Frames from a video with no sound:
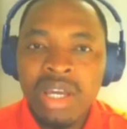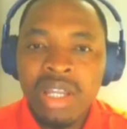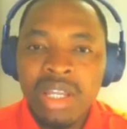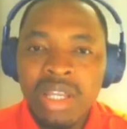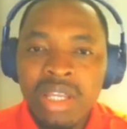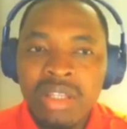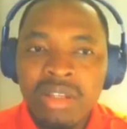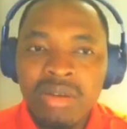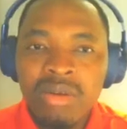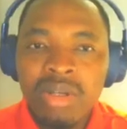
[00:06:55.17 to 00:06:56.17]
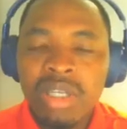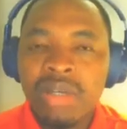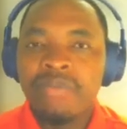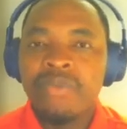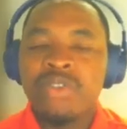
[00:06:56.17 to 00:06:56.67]
and then
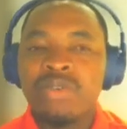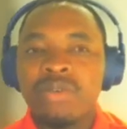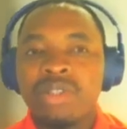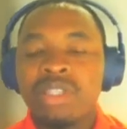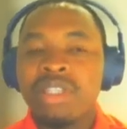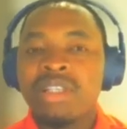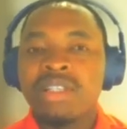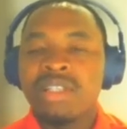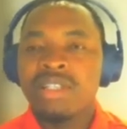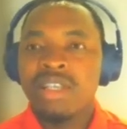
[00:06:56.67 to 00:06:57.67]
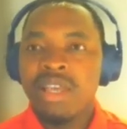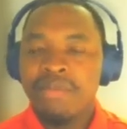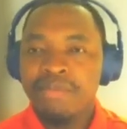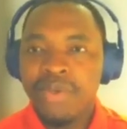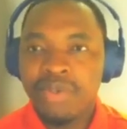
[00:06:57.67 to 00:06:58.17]
okay. So this is a
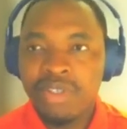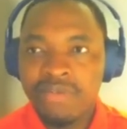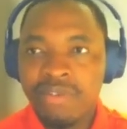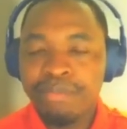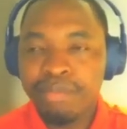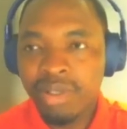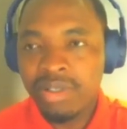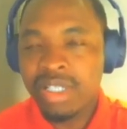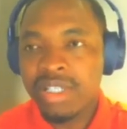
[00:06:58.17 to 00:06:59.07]
beautiful plot,